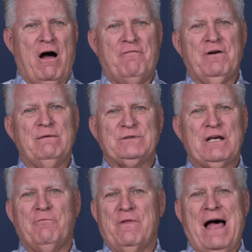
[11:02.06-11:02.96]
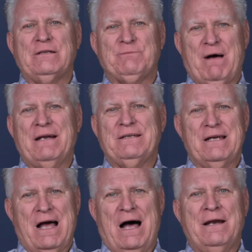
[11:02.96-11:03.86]
offered himself without spot to
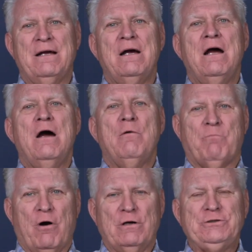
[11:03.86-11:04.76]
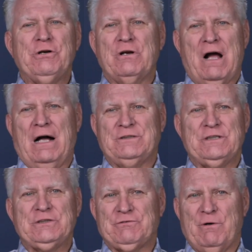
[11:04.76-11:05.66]
God, purge your
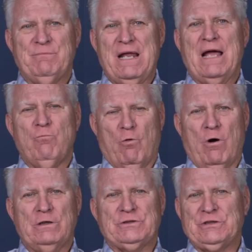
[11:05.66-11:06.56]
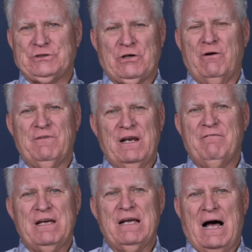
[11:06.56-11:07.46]
conscience from dead works to serve the
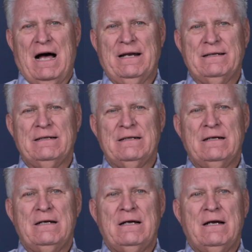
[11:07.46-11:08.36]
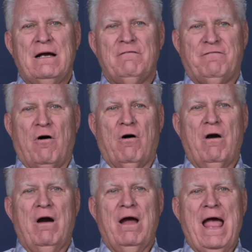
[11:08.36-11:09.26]
living God?
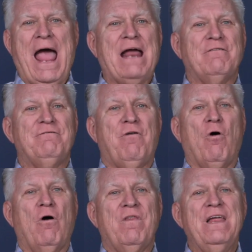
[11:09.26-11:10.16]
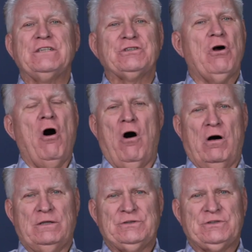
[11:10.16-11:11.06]
For this
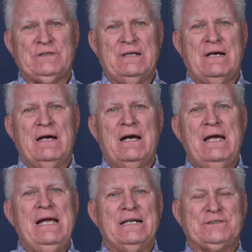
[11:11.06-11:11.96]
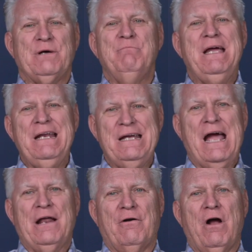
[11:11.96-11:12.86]
cause, he is the
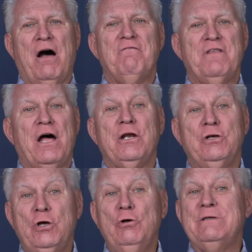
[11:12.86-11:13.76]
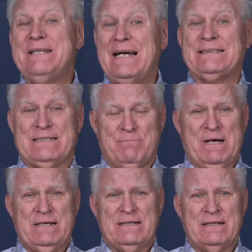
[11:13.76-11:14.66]
mediator of the New
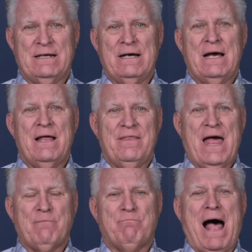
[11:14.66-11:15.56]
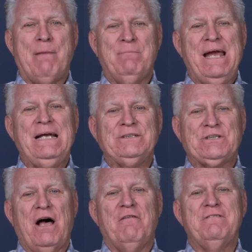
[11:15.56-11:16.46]
Testament, that by
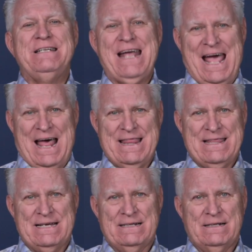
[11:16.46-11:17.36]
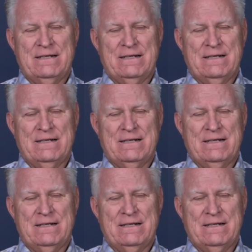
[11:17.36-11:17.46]
means of death,